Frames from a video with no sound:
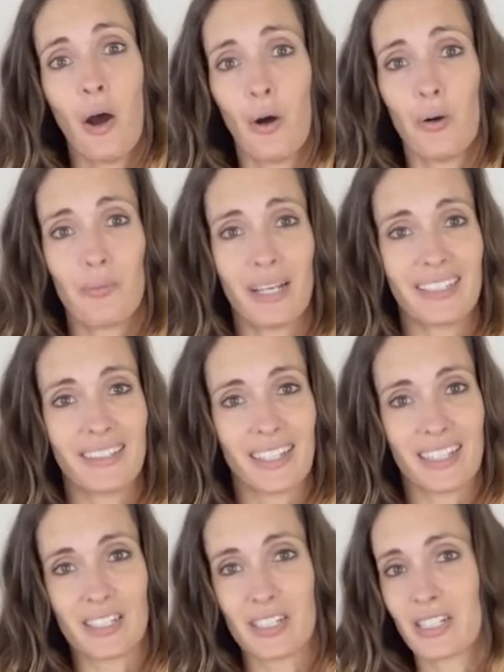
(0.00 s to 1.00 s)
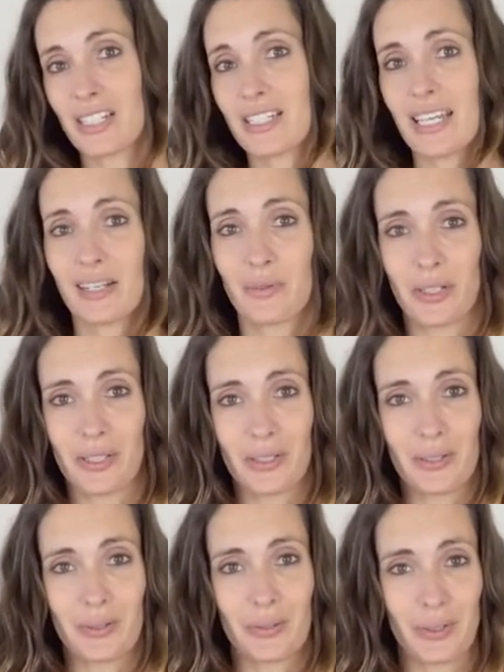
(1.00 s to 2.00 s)
homemade lunch to take with
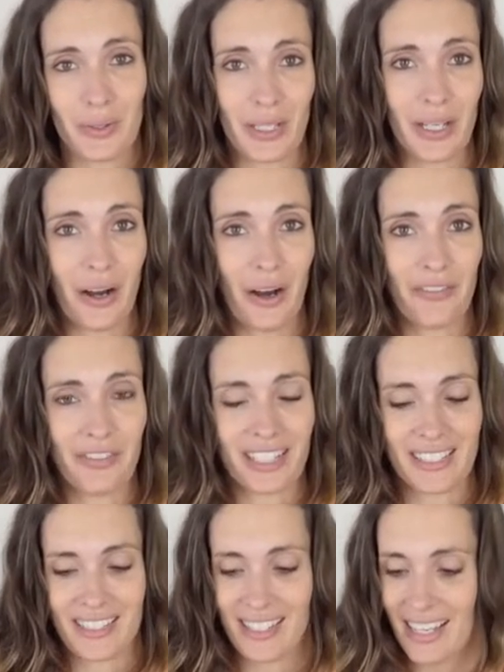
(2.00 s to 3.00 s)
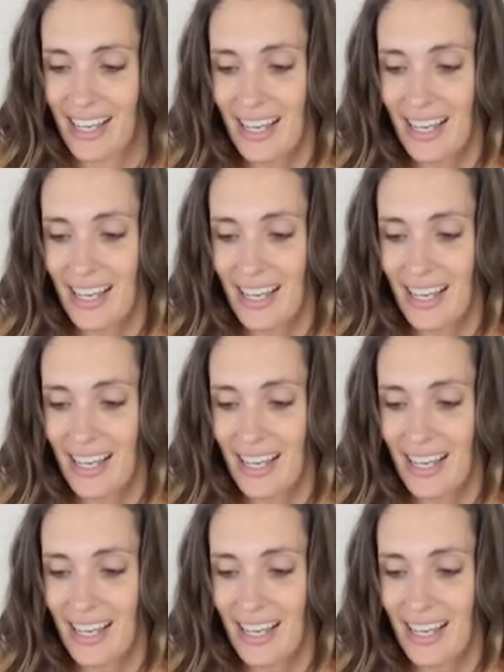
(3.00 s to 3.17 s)
you to the office.